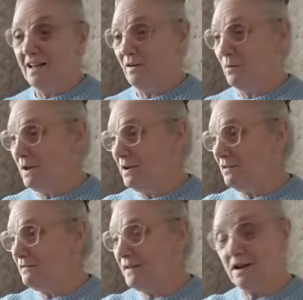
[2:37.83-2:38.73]
it will
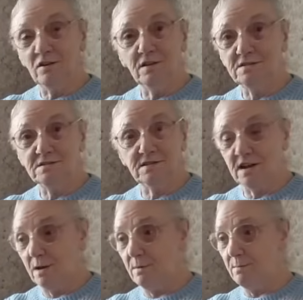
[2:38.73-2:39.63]
not fit on this
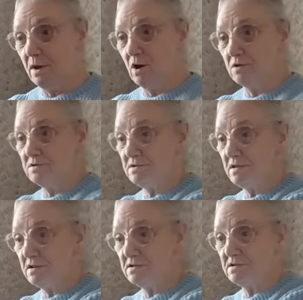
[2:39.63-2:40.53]
table
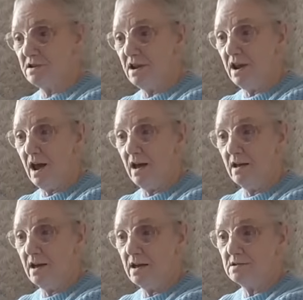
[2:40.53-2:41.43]
because this
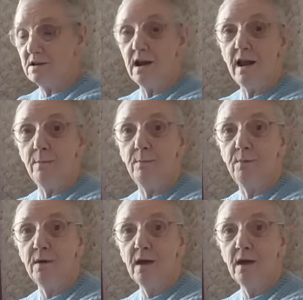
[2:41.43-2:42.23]
here is a lip.